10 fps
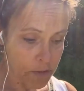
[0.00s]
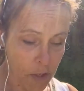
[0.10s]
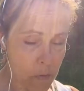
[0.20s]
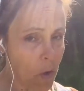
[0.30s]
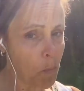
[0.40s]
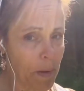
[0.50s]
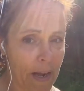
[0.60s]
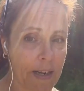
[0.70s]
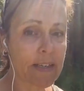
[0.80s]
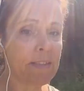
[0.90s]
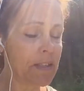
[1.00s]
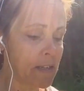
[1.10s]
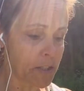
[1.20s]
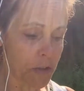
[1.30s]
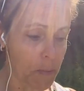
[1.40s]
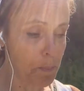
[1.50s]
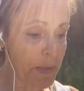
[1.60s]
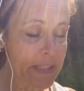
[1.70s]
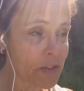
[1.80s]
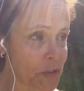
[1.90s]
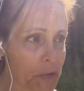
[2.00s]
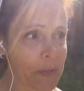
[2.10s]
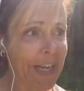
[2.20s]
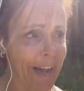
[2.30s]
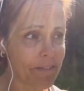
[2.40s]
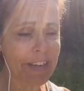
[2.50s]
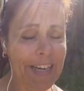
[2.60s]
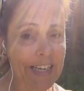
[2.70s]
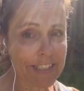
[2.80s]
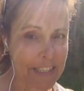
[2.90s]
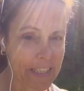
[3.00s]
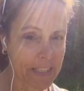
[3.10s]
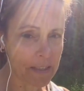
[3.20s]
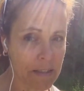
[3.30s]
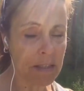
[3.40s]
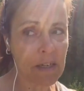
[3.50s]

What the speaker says: don't hold back, you can be and do and have anything.